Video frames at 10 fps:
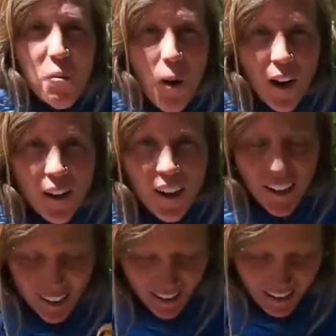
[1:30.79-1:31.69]
water.
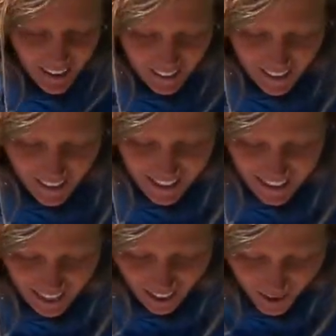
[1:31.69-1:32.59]
This
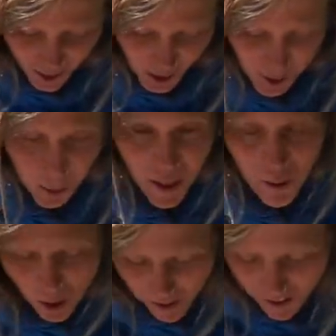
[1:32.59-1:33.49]
natural spring
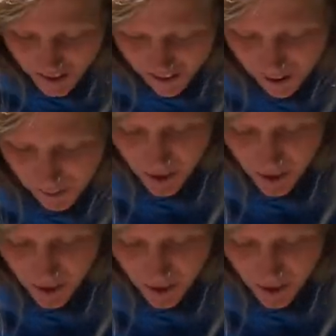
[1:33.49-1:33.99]
water is gonna be